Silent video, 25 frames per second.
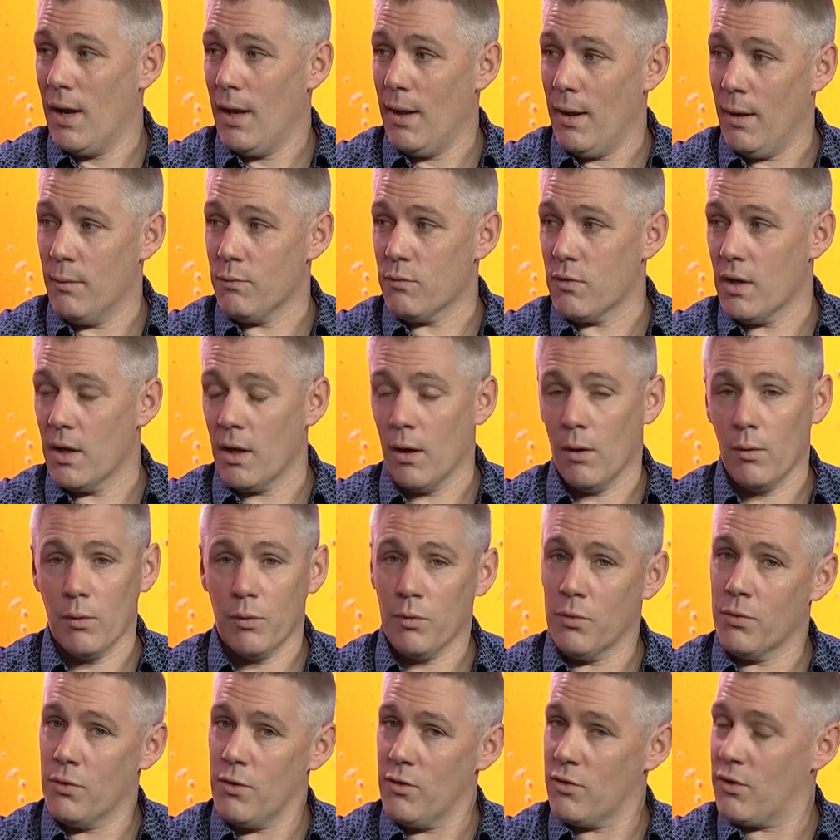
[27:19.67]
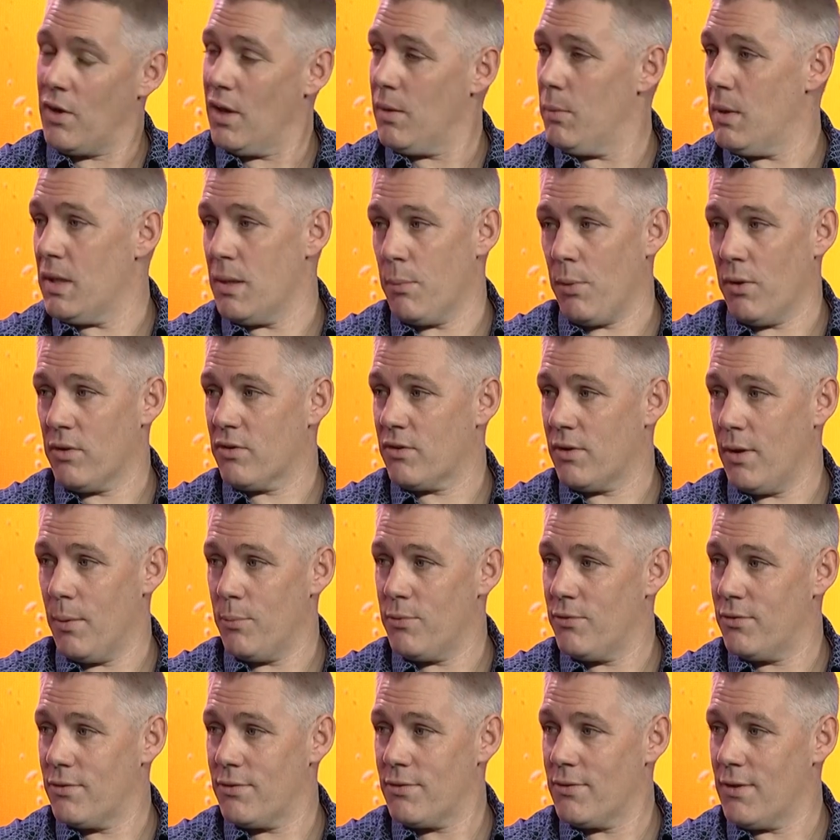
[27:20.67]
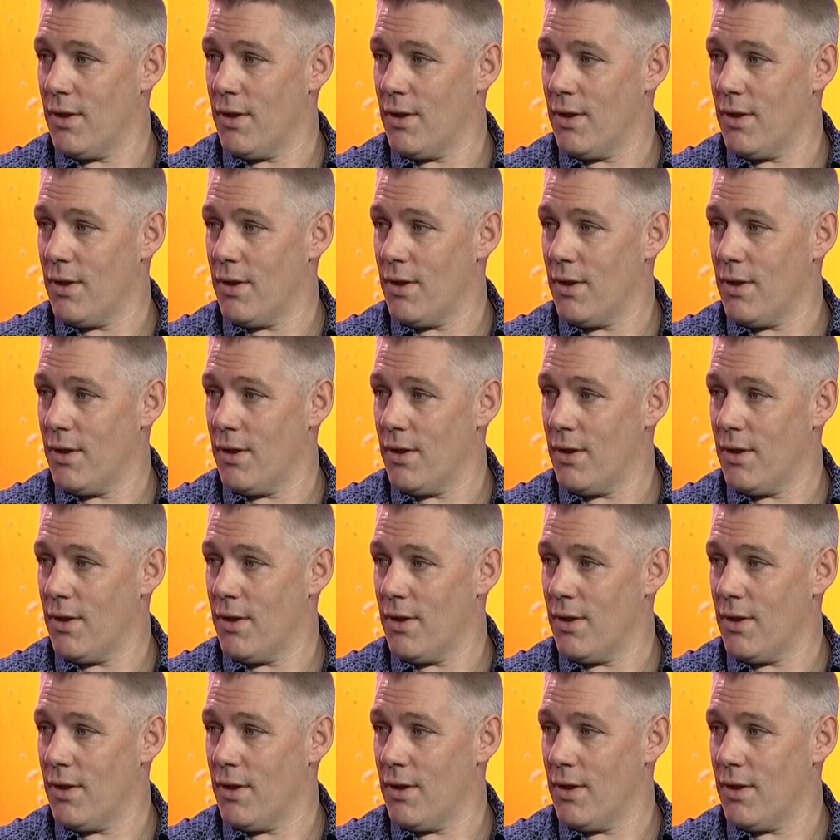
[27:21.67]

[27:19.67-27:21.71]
there's going to be the bus stops,